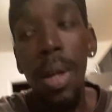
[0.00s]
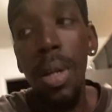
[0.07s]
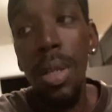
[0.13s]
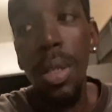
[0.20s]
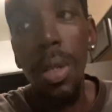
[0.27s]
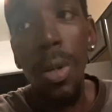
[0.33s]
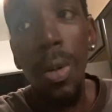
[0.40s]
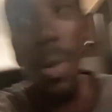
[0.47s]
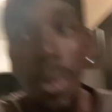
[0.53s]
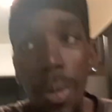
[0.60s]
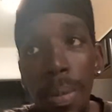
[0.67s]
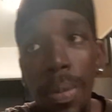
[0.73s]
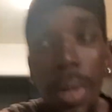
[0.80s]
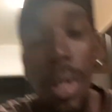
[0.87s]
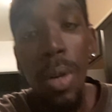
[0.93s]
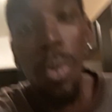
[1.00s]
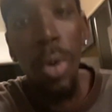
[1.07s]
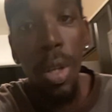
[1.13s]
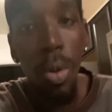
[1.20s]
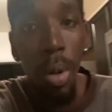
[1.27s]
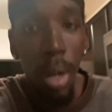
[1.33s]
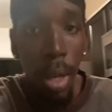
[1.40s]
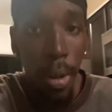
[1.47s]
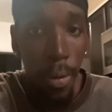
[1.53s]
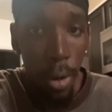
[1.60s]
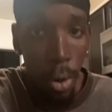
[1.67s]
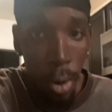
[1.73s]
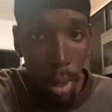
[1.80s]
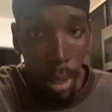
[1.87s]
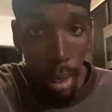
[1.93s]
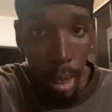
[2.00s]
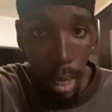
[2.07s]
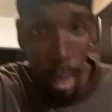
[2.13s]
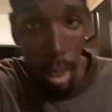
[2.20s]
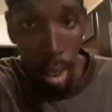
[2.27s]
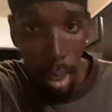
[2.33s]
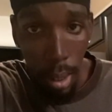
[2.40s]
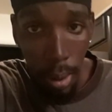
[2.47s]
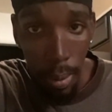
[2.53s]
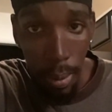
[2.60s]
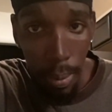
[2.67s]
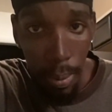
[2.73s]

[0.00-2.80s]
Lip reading: So when you live according to that shit,